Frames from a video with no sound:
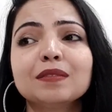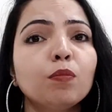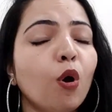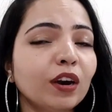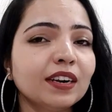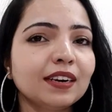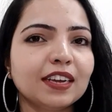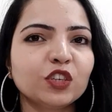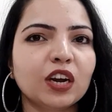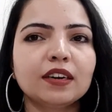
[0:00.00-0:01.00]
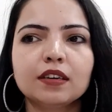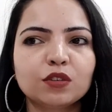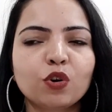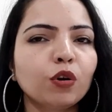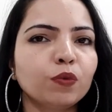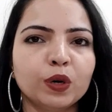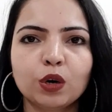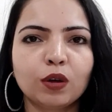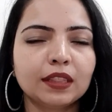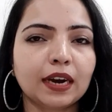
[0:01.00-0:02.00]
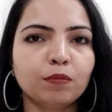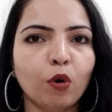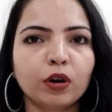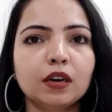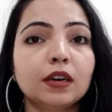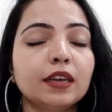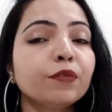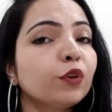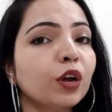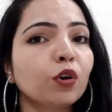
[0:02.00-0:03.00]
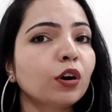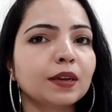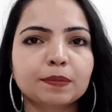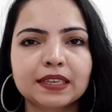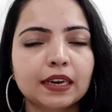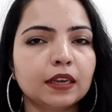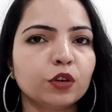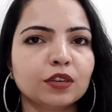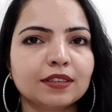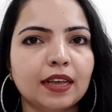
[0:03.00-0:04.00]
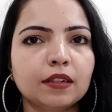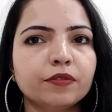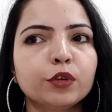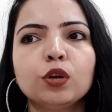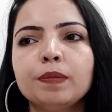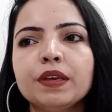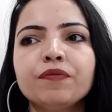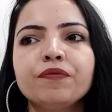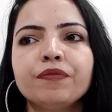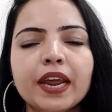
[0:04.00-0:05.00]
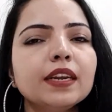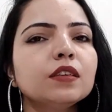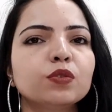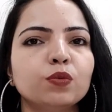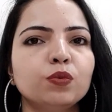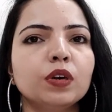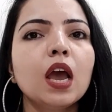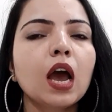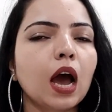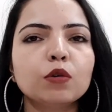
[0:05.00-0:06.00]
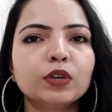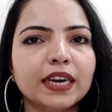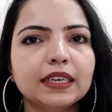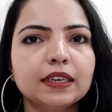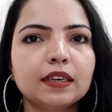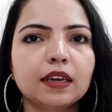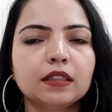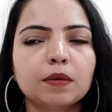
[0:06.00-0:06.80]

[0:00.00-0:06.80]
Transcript: Modern HR does not work on that model. If you are not upskilling yourself, you'll be very soon outdated in